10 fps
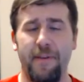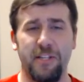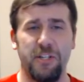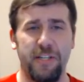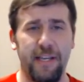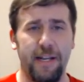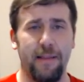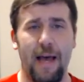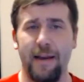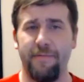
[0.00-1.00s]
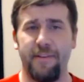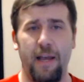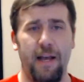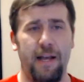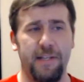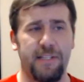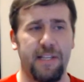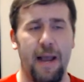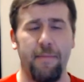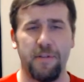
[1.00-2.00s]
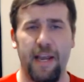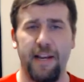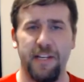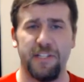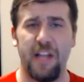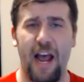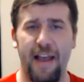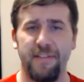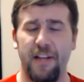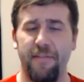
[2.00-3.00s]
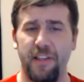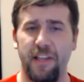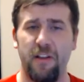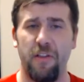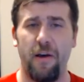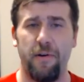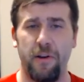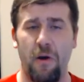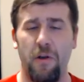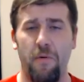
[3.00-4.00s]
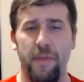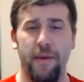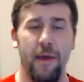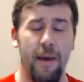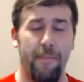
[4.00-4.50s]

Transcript: because you did get a lot of simultaneous dives and everything go along with it.